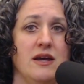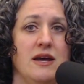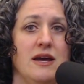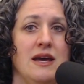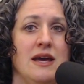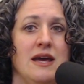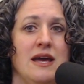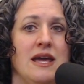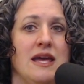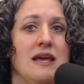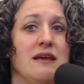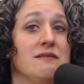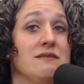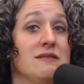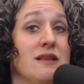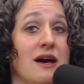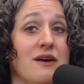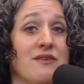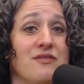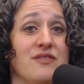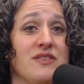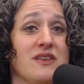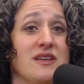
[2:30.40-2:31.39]
He
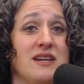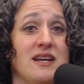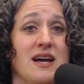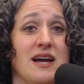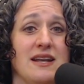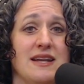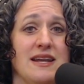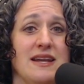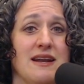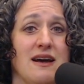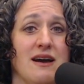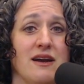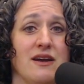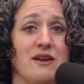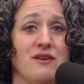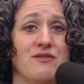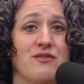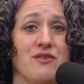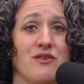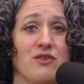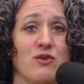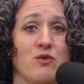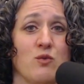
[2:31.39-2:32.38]
left the 99
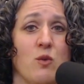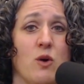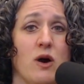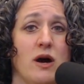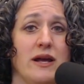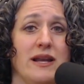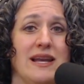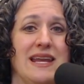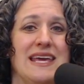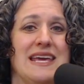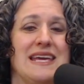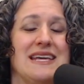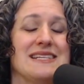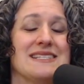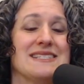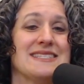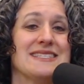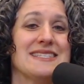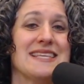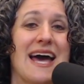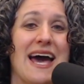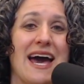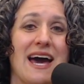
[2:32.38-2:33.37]
for the one. He
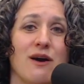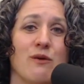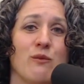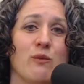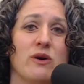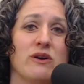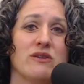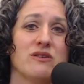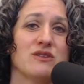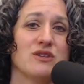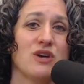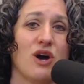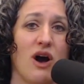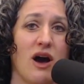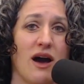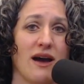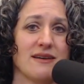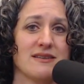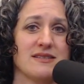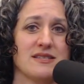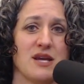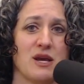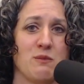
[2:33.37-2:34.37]
sat with
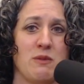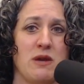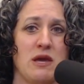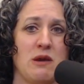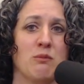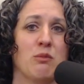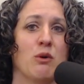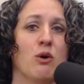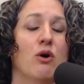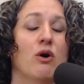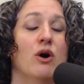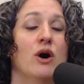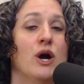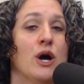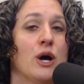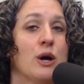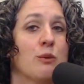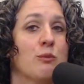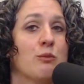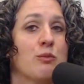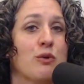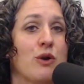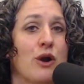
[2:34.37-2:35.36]
toxic people,
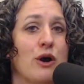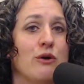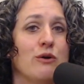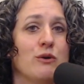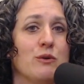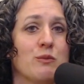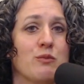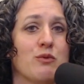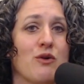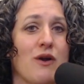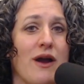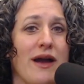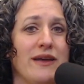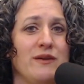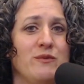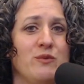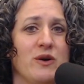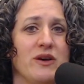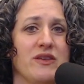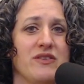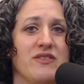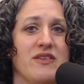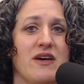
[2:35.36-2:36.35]
broke bread
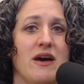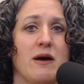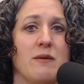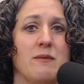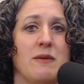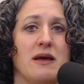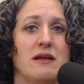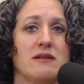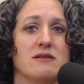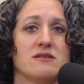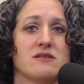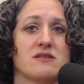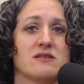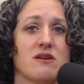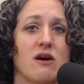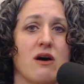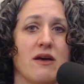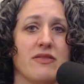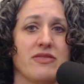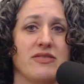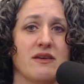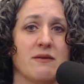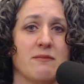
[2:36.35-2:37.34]
with them, and
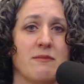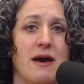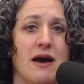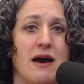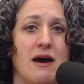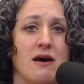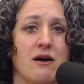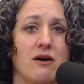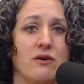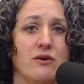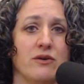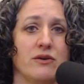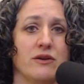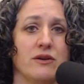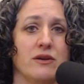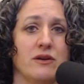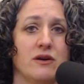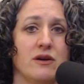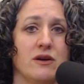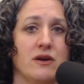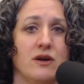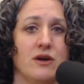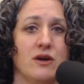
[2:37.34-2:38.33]
sought them out.
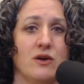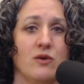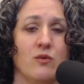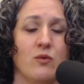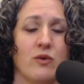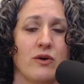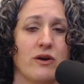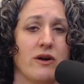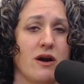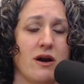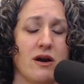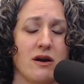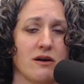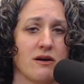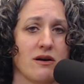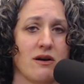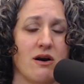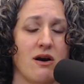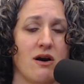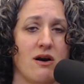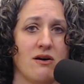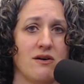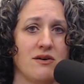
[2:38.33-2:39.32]
We're not
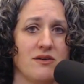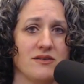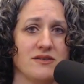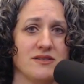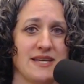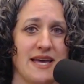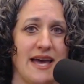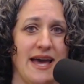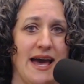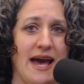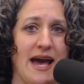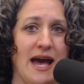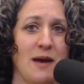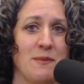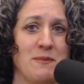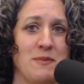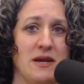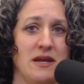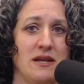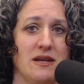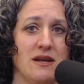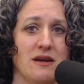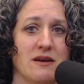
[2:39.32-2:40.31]
called to
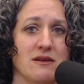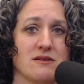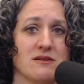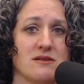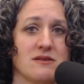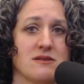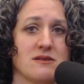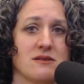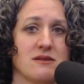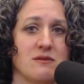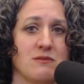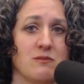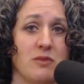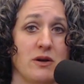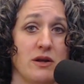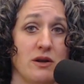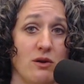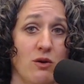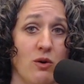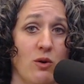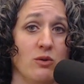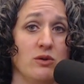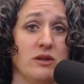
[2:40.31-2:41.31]
happiness,
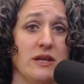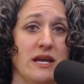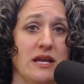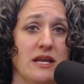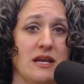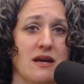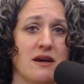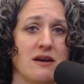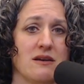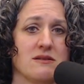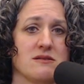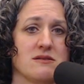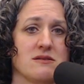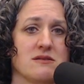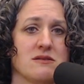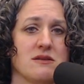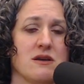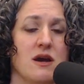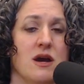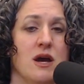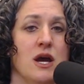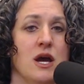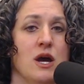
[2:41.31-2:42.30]
but holiness.
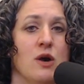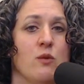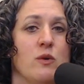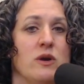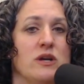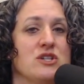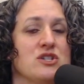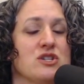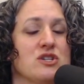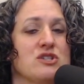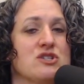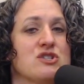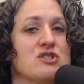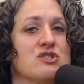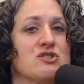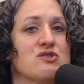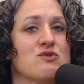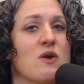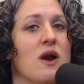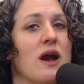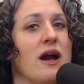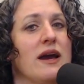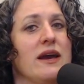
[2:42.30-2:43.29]
We should
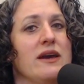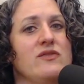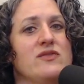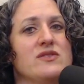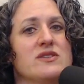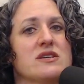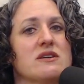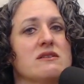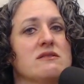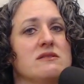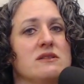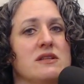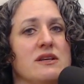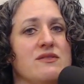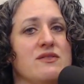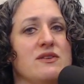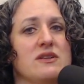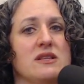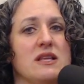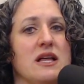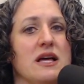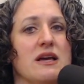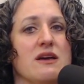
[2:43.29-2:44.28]
strive to live a
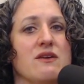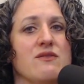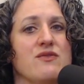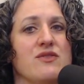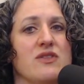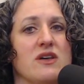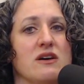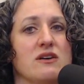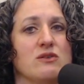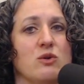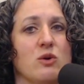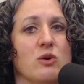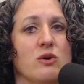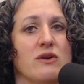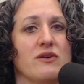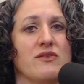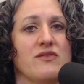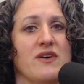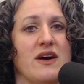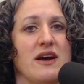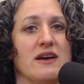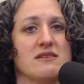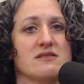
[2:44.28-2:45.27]
life that
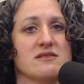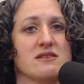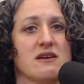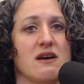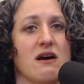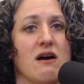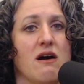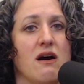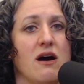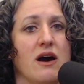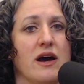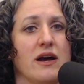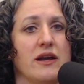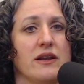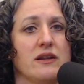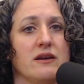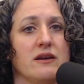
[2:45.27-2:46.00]
glorifies God.